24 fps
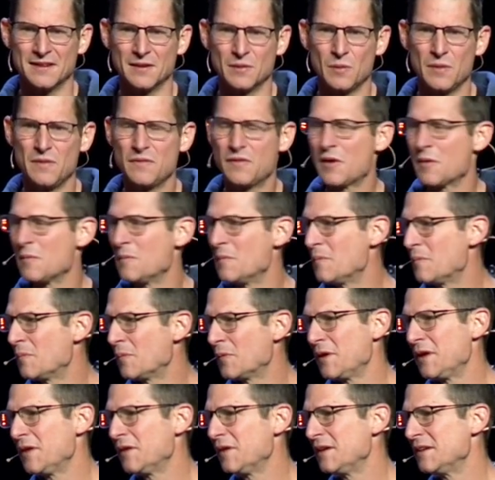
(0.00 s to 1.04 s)
We've
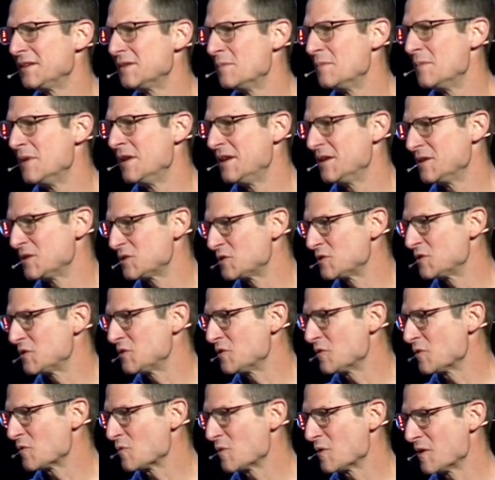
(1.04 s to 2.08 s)
completely diminished
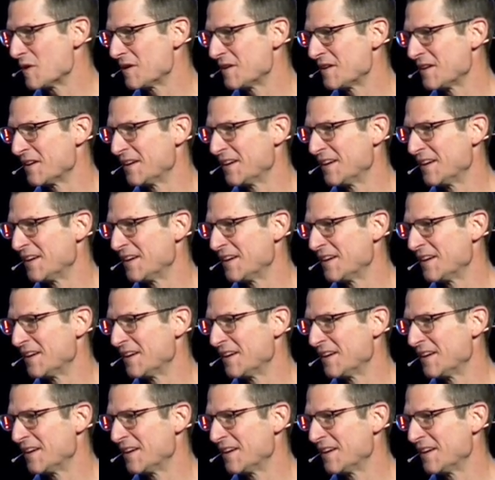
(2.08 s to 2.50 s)
your word.